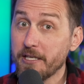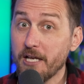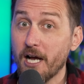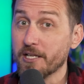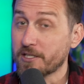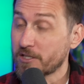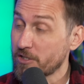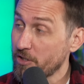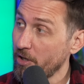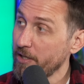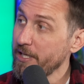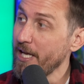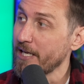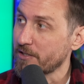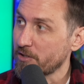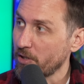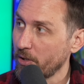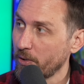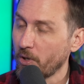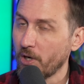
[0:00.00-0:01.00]
yeah, it's
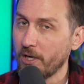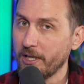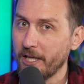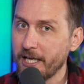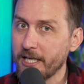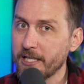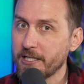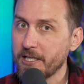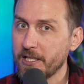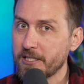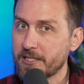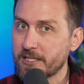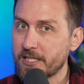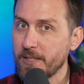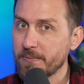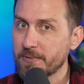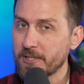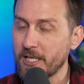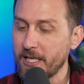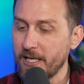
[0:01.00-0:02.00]
totally right. Like it
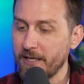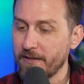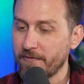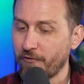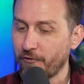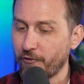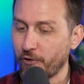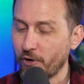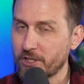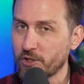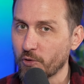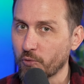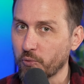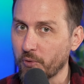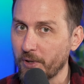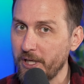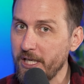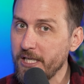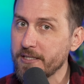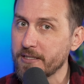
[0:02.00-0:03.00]
seems like for it to
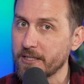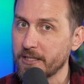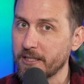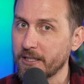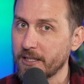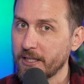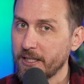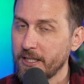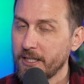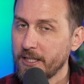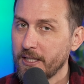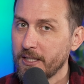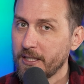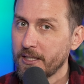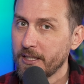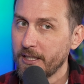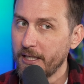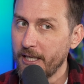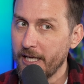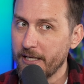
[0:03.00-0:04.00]
reason
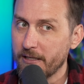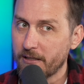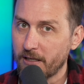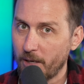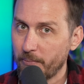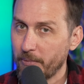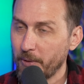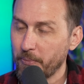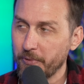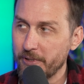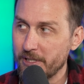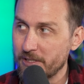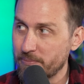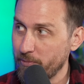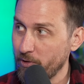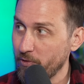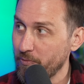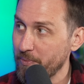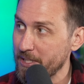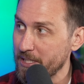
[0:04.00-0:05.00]
and come up with these
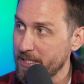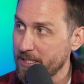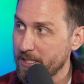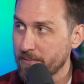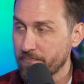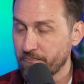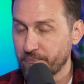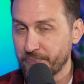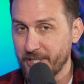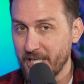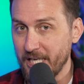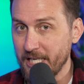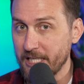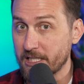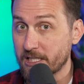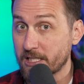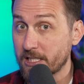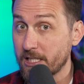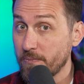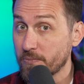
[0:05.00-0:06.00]
movements,
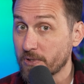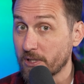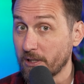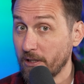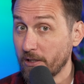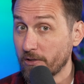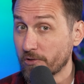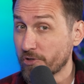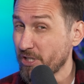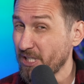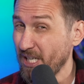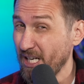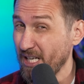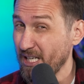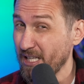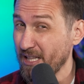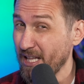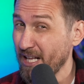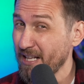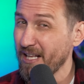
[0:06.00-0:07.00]
it seems a little
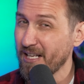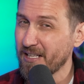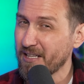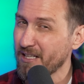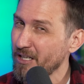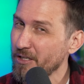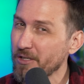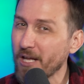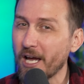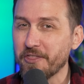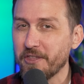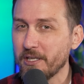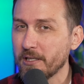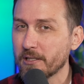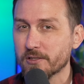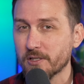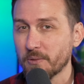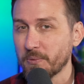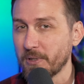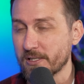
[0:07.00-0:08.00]
shady. I think
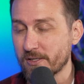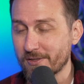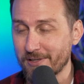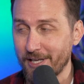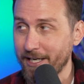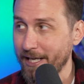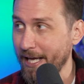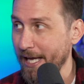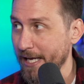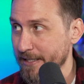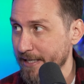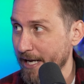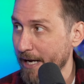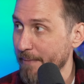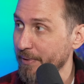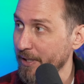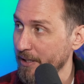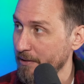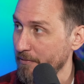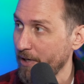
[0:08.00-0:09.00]
there's some kind of sleight of hand
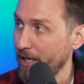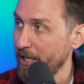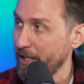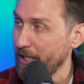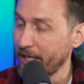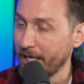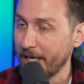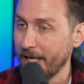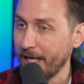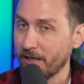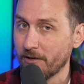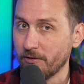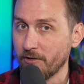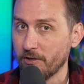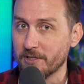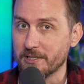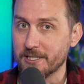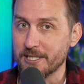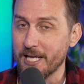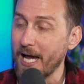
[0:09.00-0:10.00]
happening, right? Like I don't know
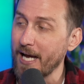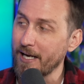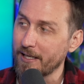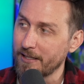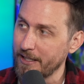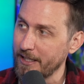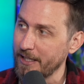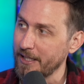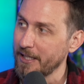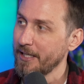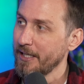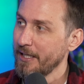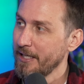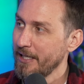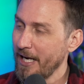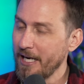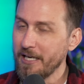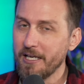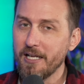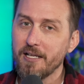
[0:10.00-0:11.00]
exactly,
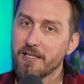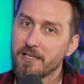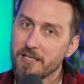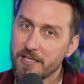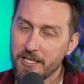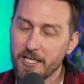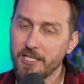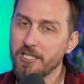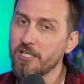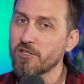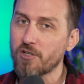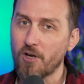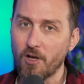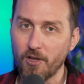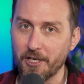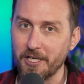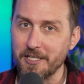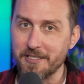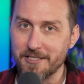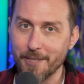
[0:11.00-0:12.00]
and they just
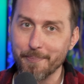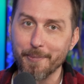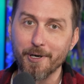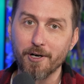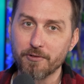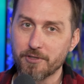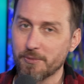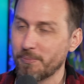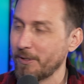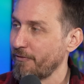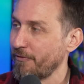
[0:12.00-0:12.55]
call it a demo, to be